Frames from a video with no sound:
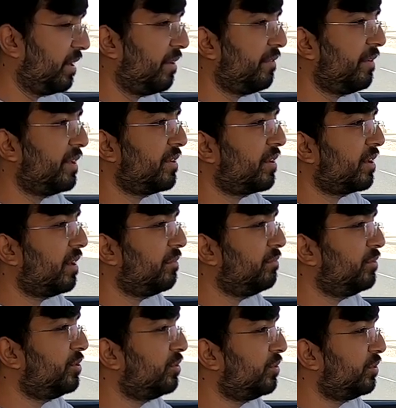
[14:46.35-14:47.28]
now when you
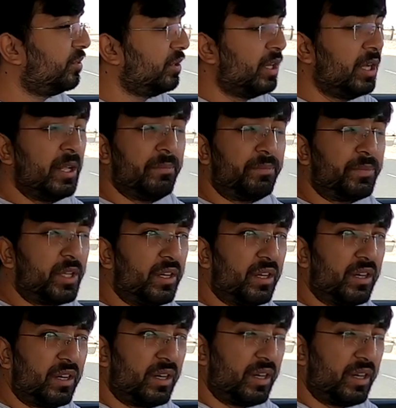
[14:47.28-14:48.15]
come to the